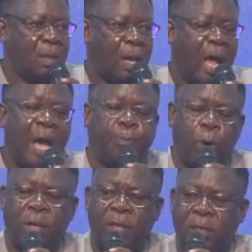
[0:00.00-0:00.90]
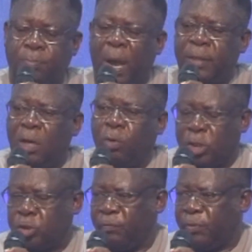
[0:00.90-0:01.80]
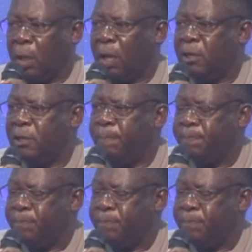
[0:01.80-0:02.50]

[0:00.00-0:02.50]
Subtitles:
And I pray that by the grace of God,